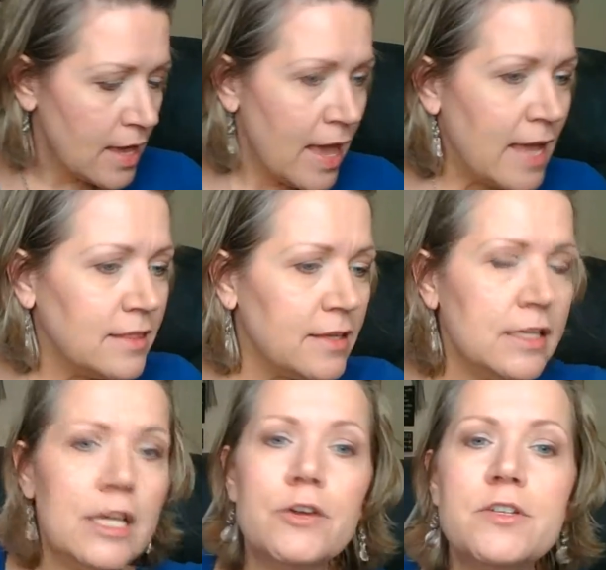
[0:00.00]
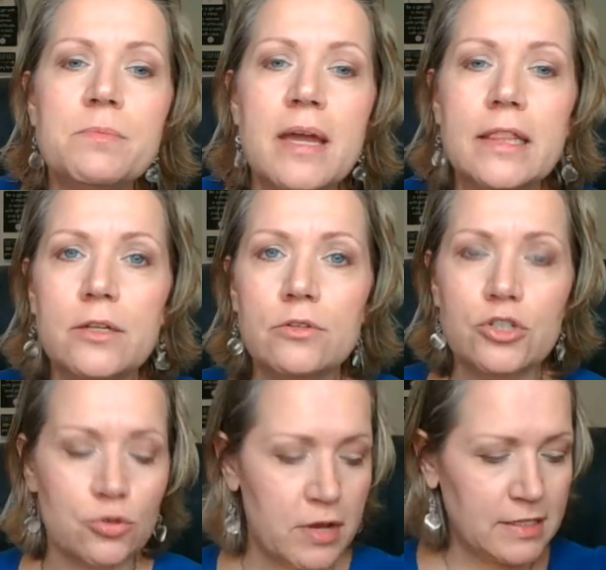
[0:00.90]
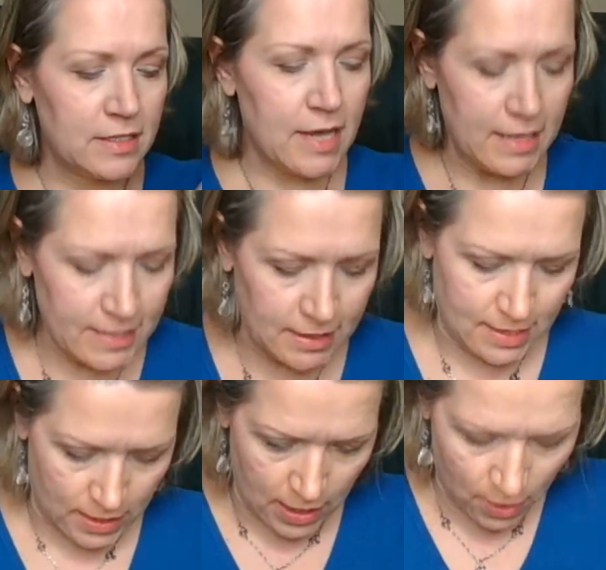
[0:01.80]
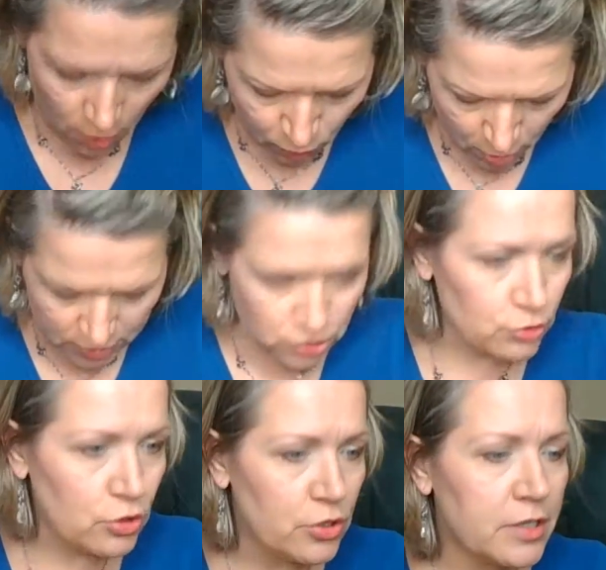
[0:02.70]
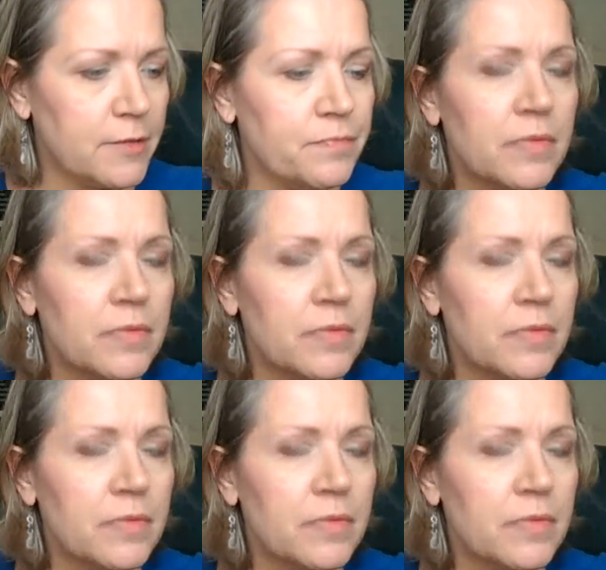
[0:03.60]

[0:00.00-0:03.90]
And then here's my little trick to kind of get that airbrushed look.